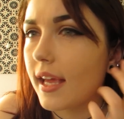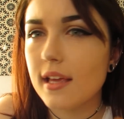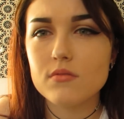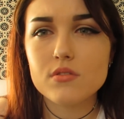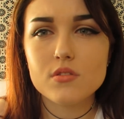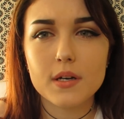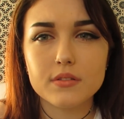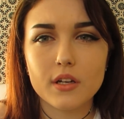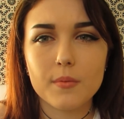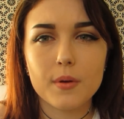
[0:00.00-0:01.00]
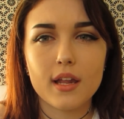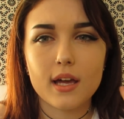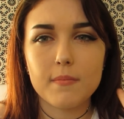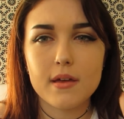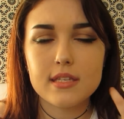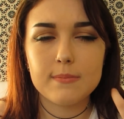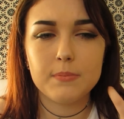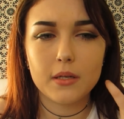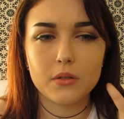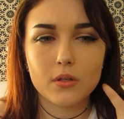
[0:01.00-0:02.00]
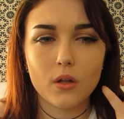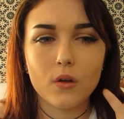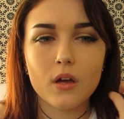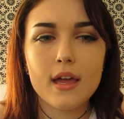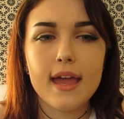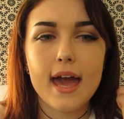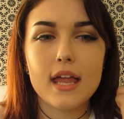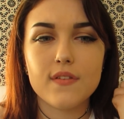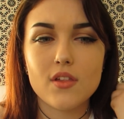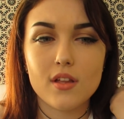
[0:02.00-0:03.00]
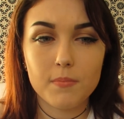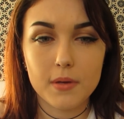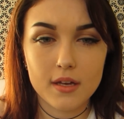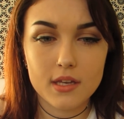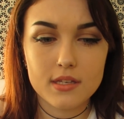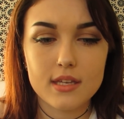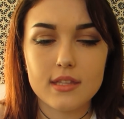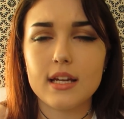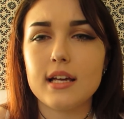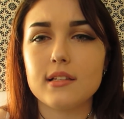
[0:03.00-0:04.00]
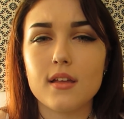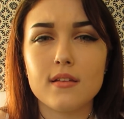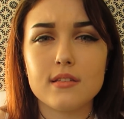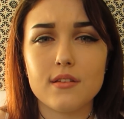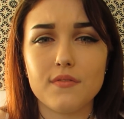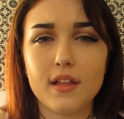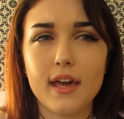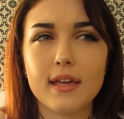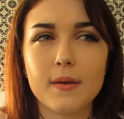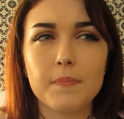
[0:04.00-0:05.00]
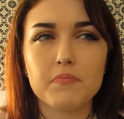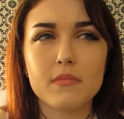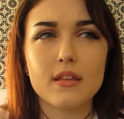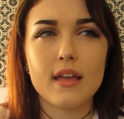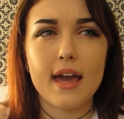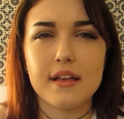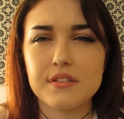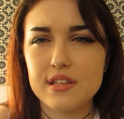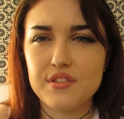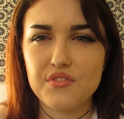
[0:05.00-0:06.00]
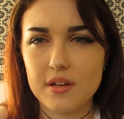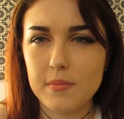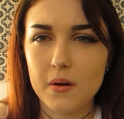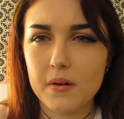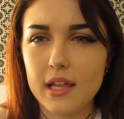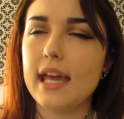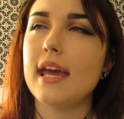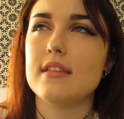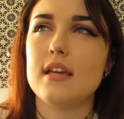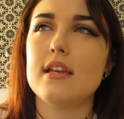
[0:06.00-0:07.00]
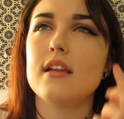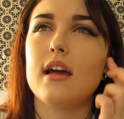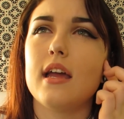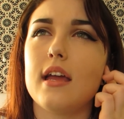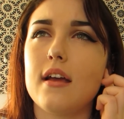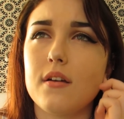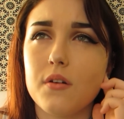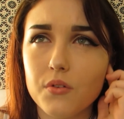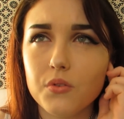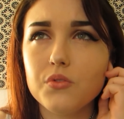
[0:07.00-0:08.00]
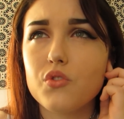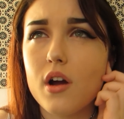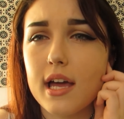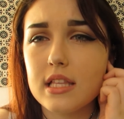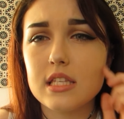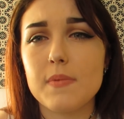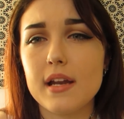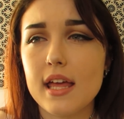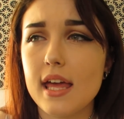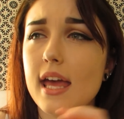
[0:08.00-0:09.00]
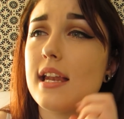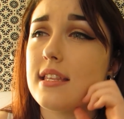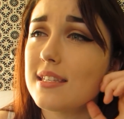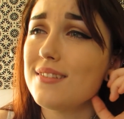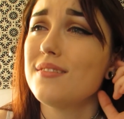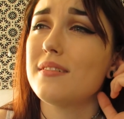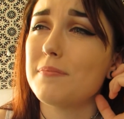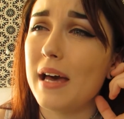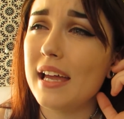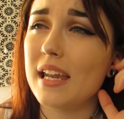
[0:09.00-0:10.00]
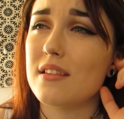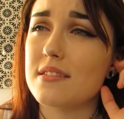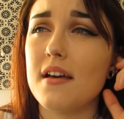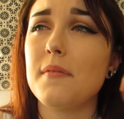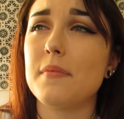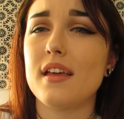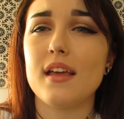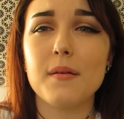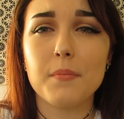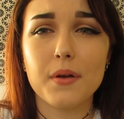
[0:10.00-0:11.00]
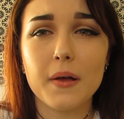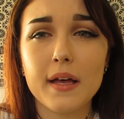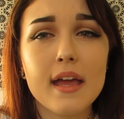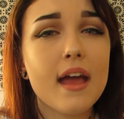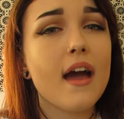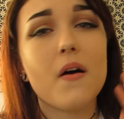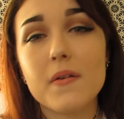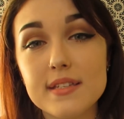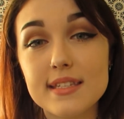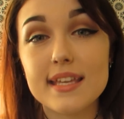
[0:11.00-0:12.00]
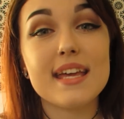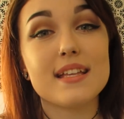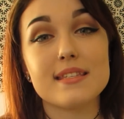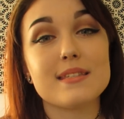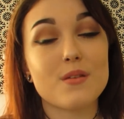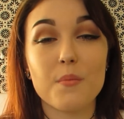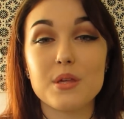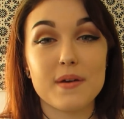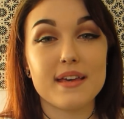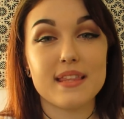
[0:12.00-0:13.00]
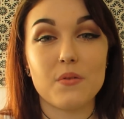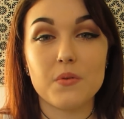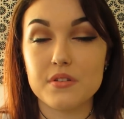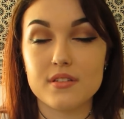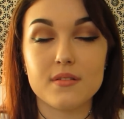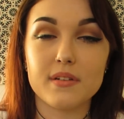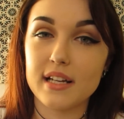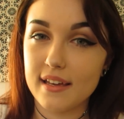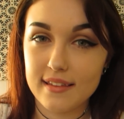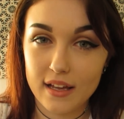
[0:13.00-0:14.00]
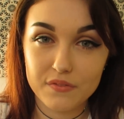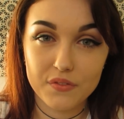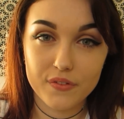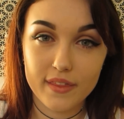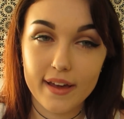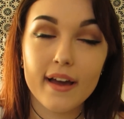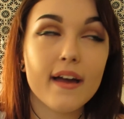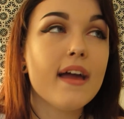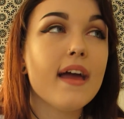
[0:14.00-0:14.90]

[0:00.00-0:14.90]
it all swelled up in like a massive blood clot, and eventually it burst, and then had loads of like acid treatment on it, and then I got all dry and spread here, and it's still bad inside my ear, but honestly it's so much better than it was, so I'm really thankful for that.